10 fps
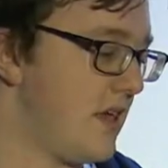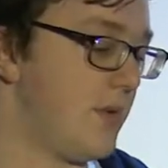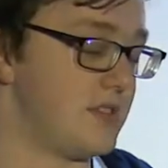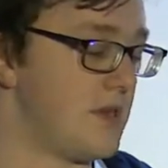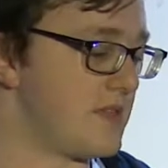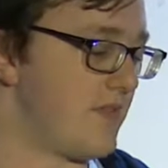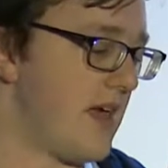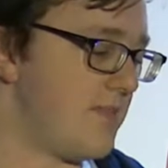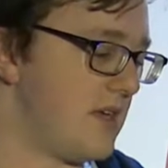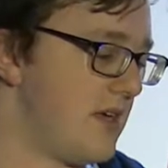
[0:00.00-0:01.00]
or in terms of
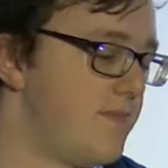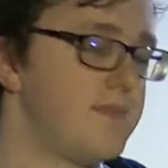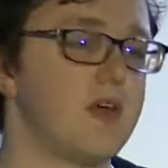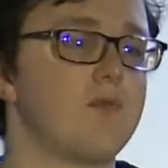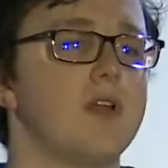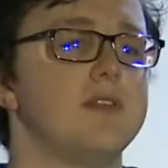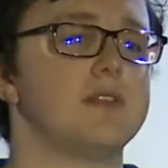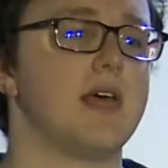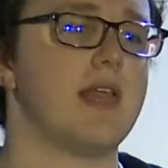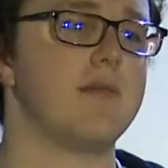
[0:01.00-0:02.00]
Lambda, that runs
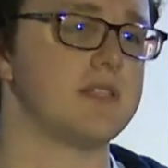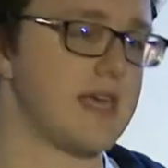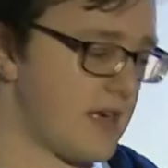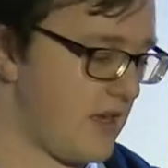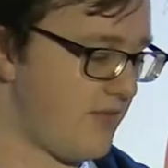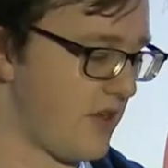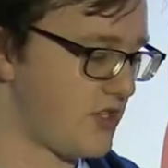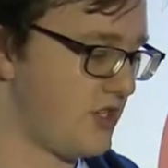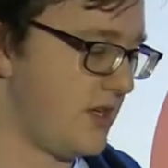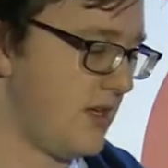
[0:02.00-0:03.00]
a Lambda's handler
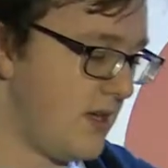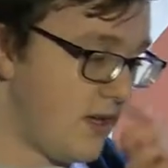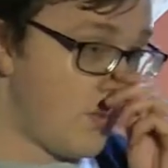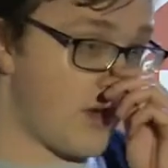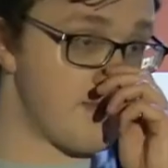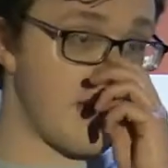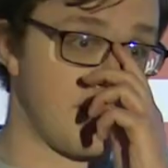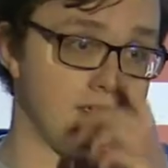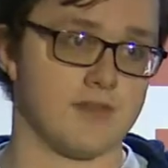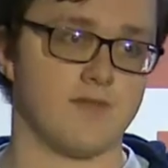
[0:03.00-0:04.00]
function when a
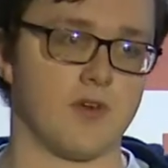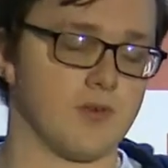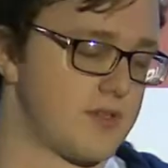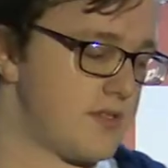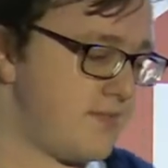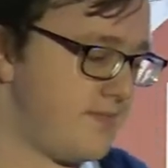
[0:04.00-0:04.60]
method is invoked.